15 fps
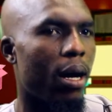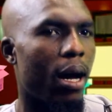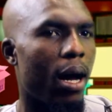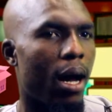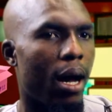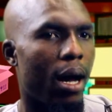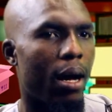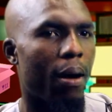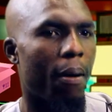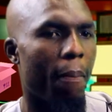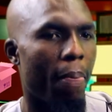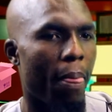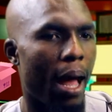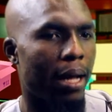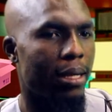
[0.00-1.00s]

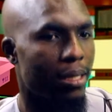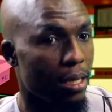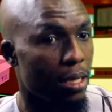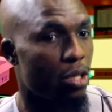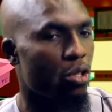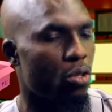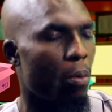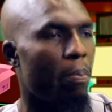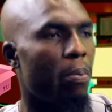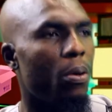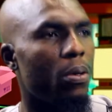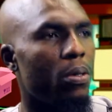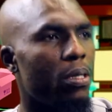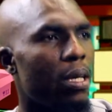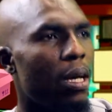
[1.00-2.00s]
as it's
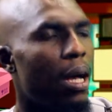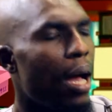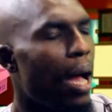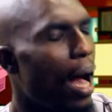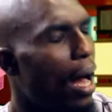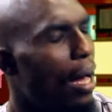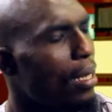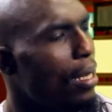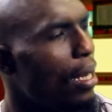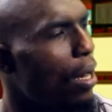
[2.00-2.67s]
supposed, and